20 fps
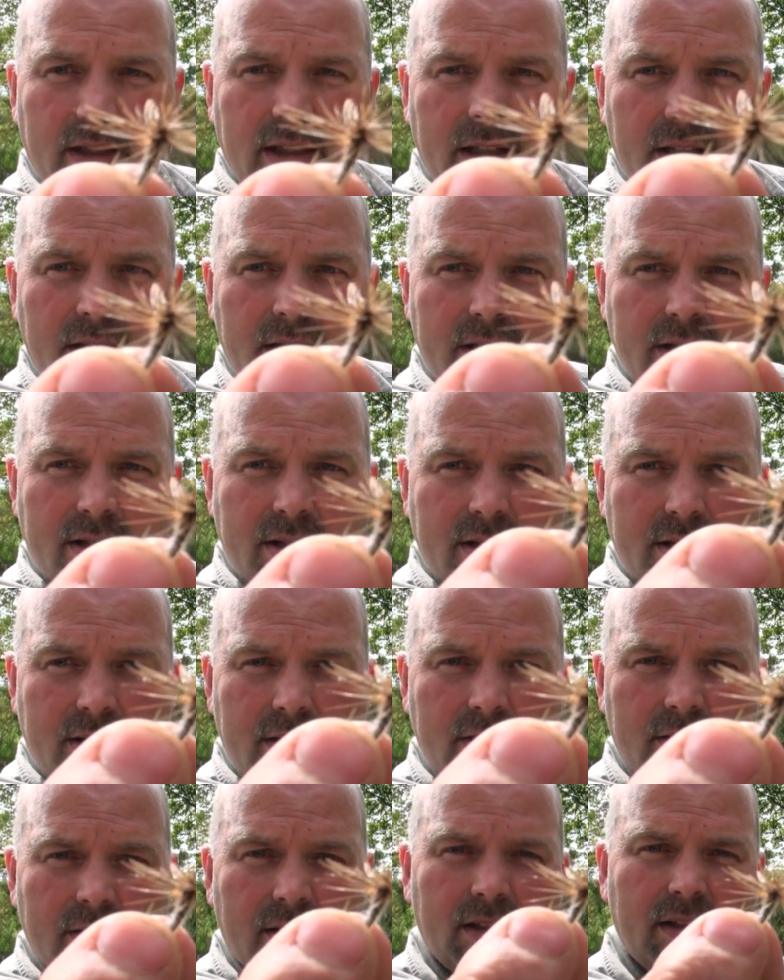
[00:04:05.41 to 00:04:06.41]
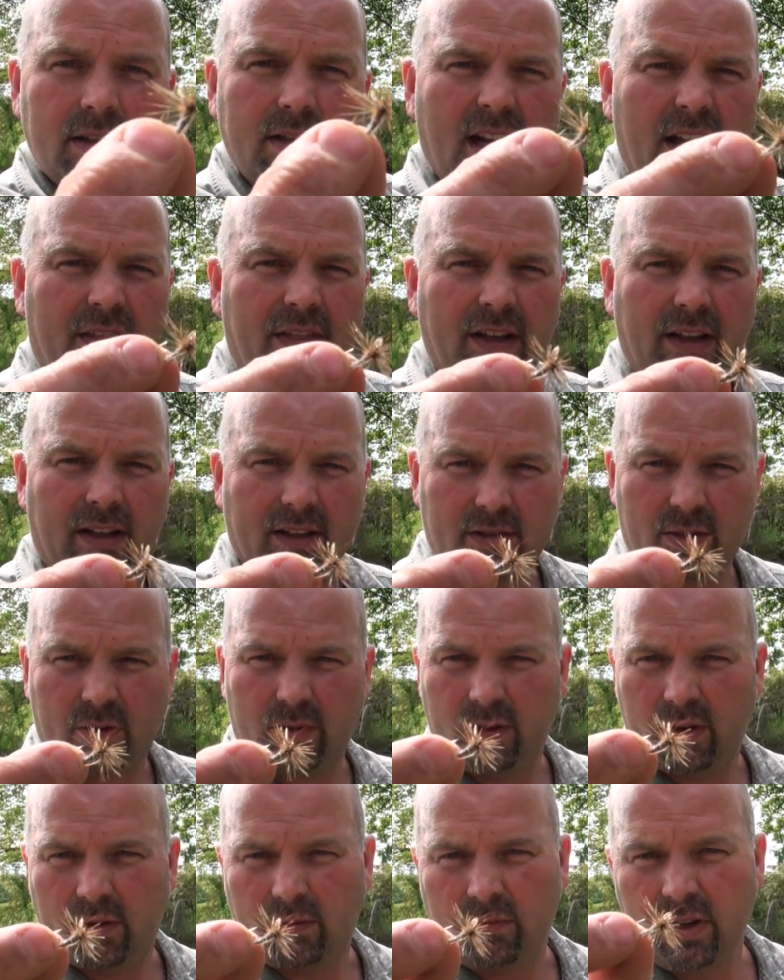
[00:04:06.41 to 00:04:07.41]
is, I think it's
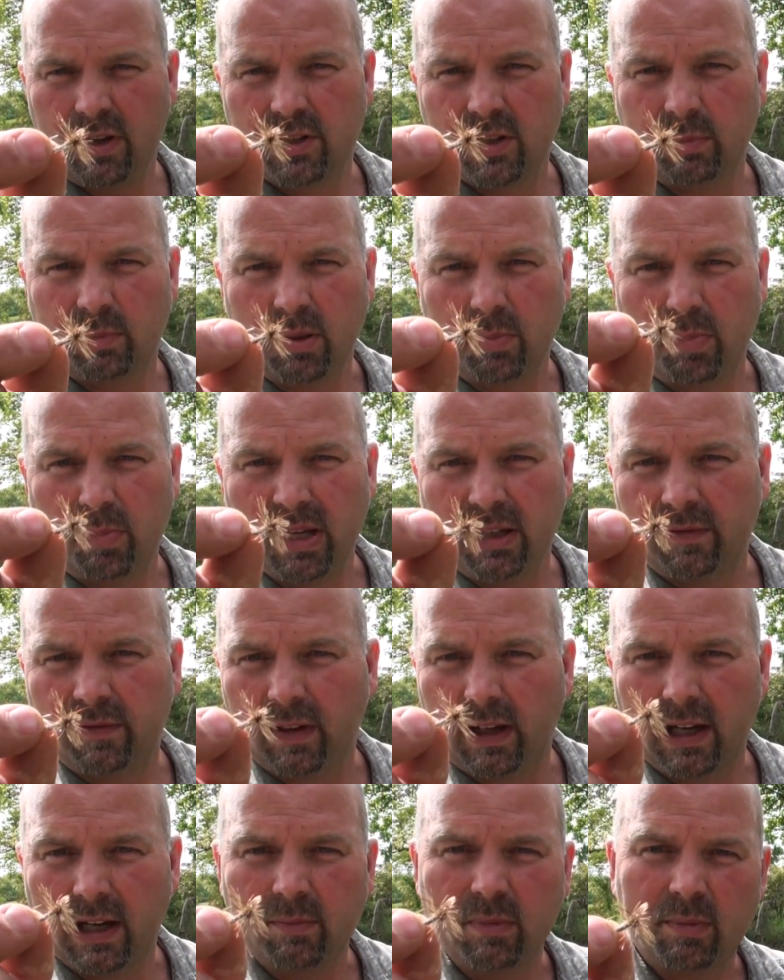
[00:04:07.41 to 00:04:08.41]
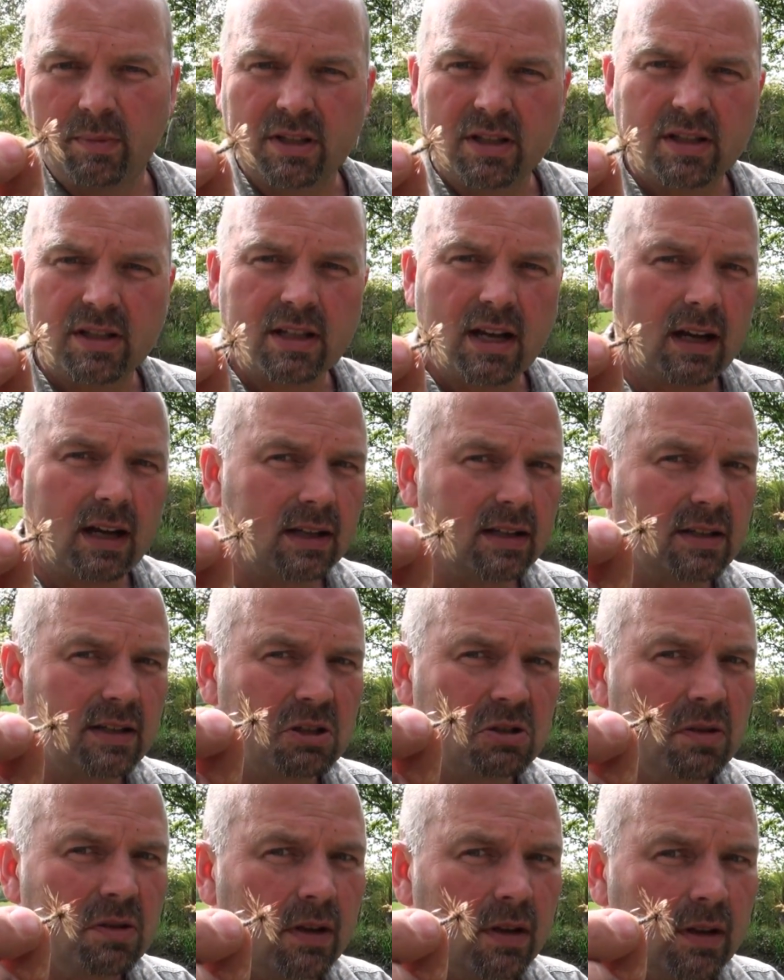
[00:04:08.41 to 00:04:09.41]
a reasonably big fly, maybe it's a
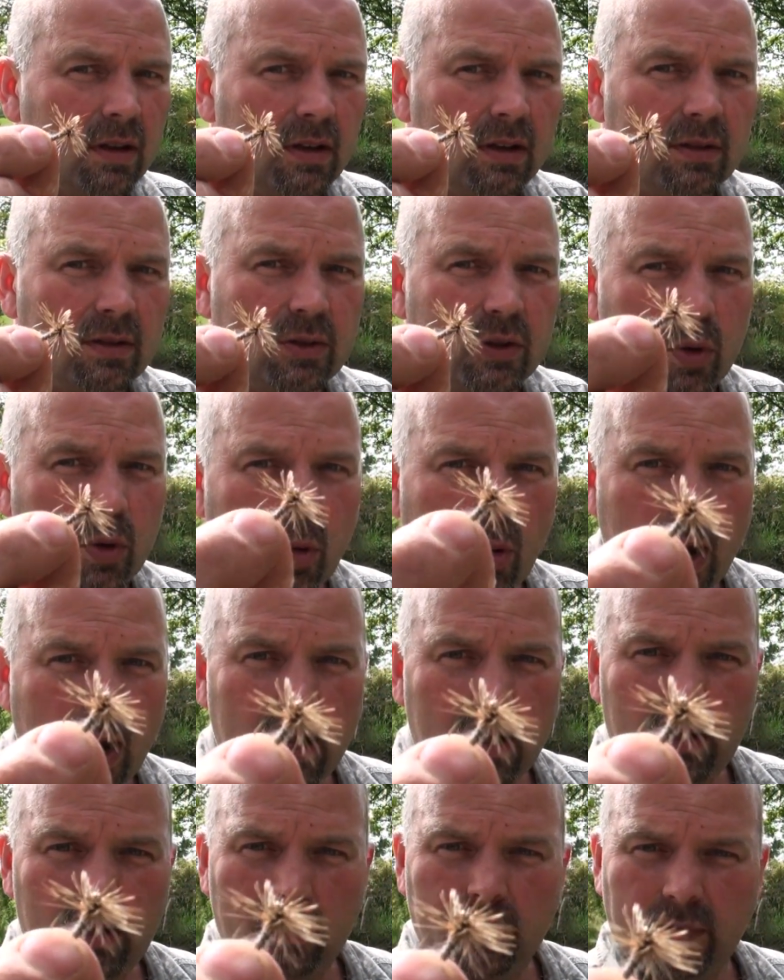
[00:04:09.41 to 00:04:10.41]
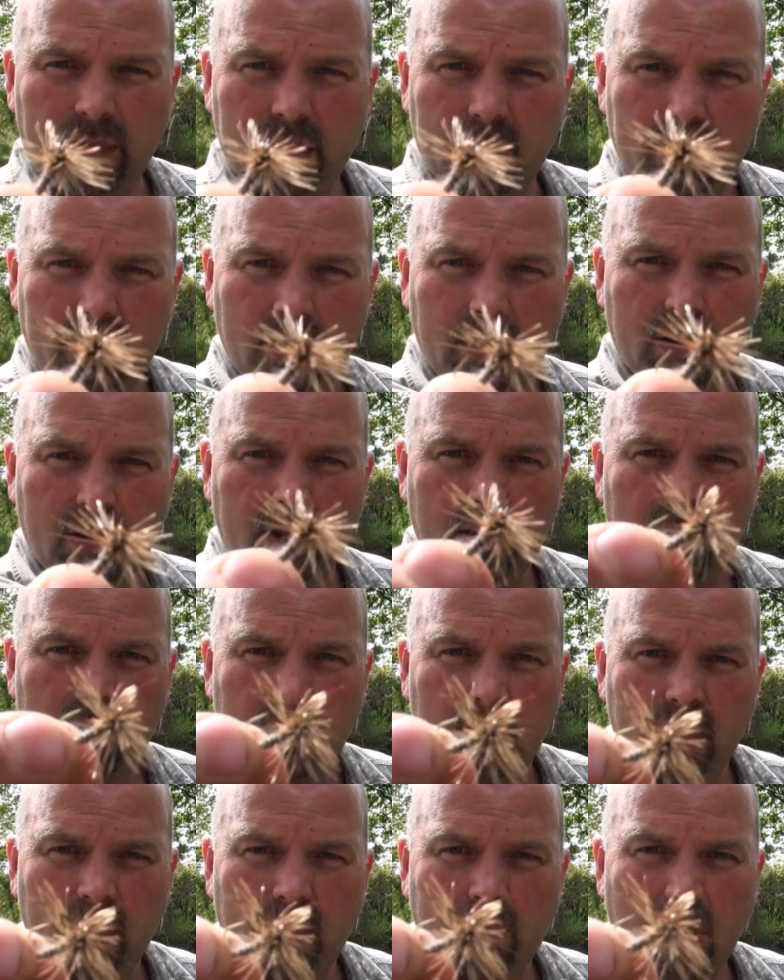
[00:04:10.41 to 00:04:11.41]
size 12
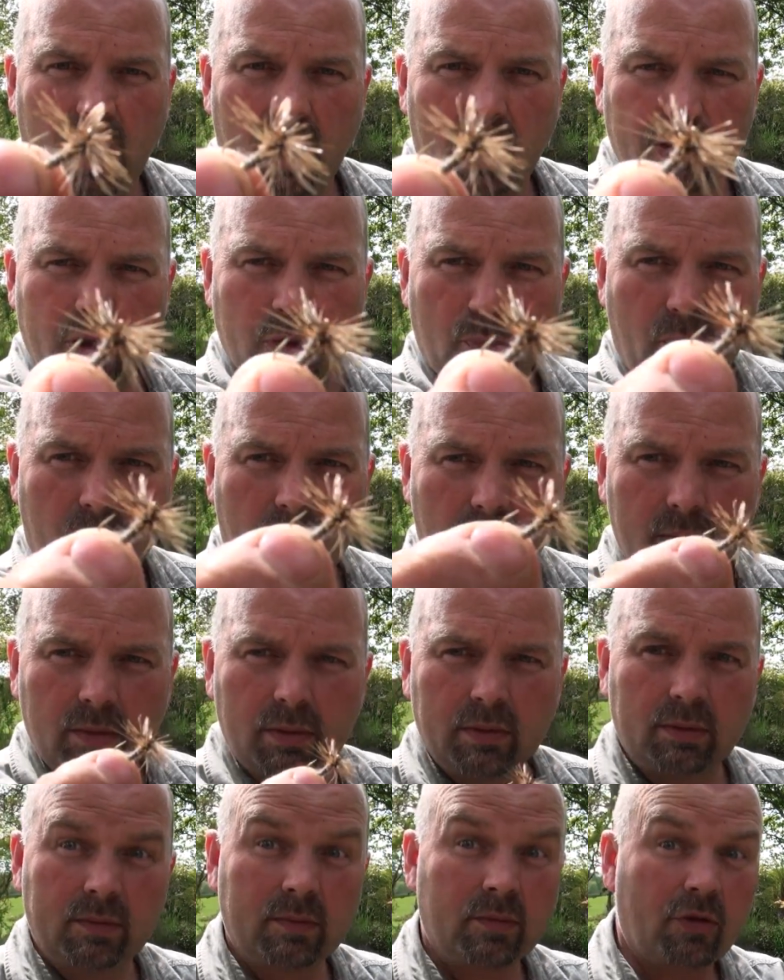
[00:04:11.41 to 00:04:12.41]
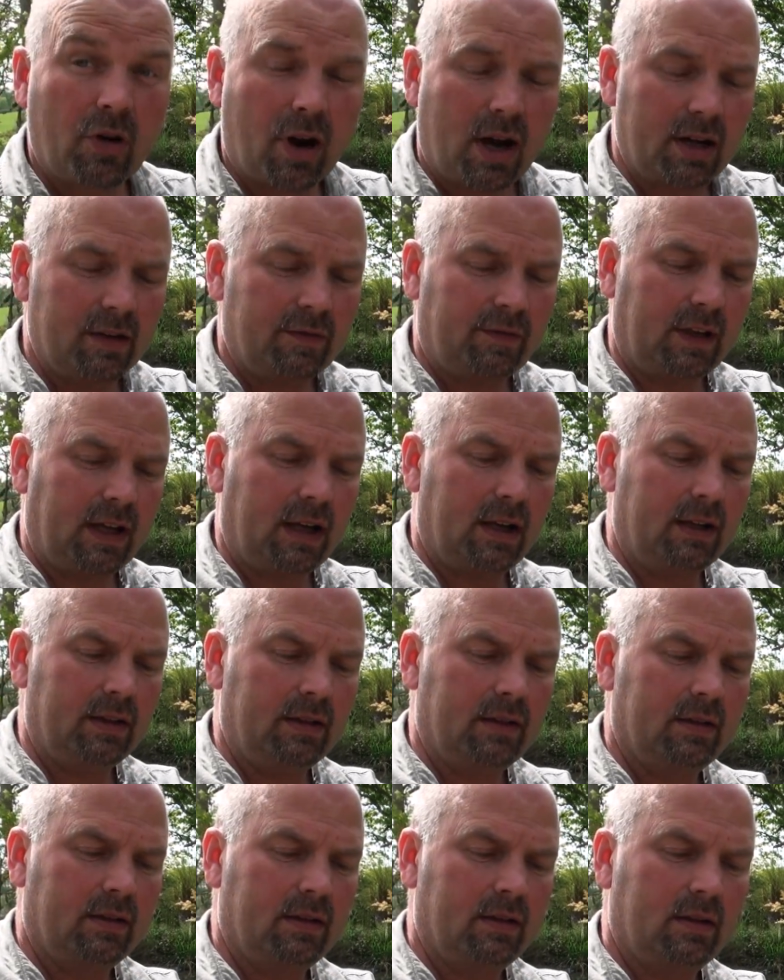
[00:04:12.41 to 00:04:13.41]
March Brown dry fly.
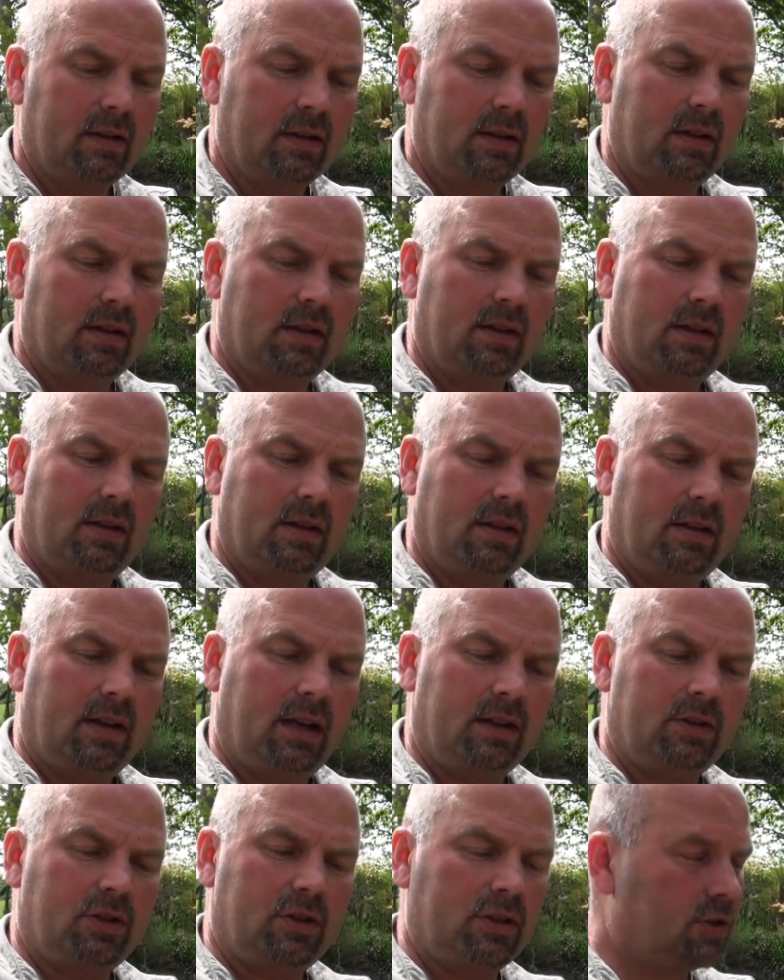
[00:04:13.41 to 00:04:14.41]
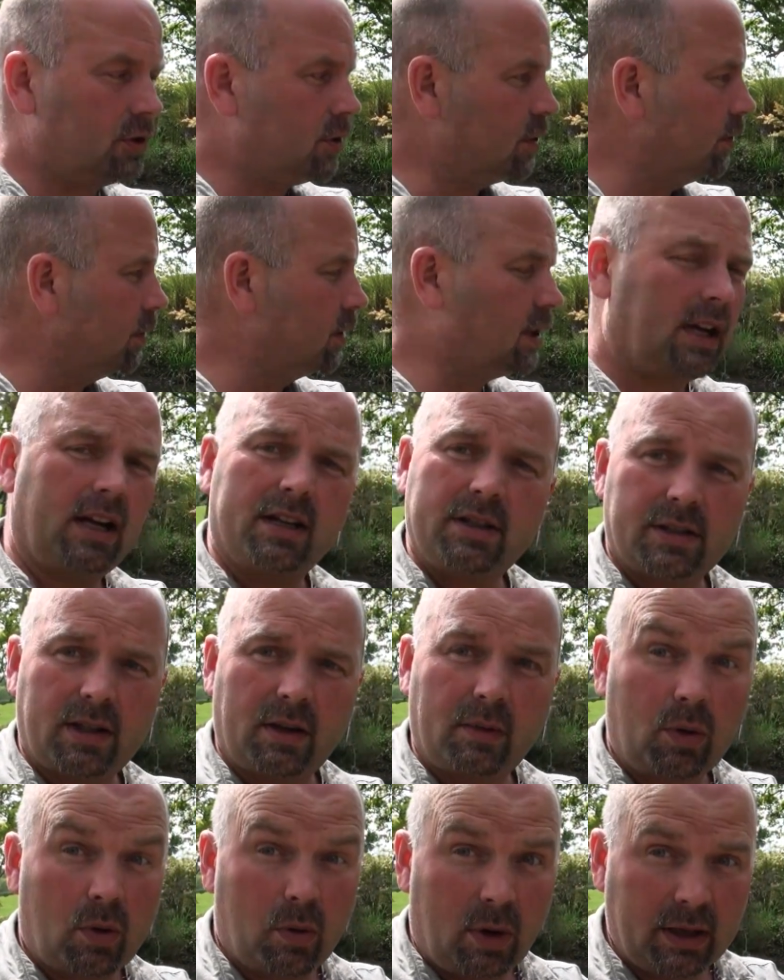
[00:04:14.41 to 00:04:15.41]
That should cast
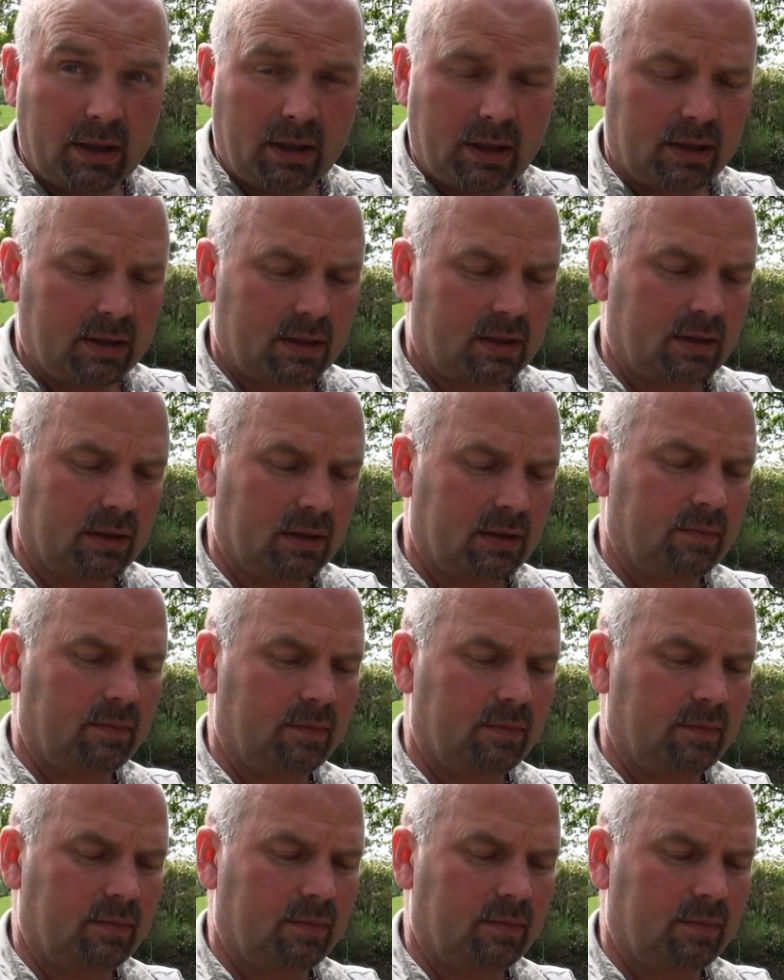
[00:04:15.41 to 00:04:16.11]
out quite nicely.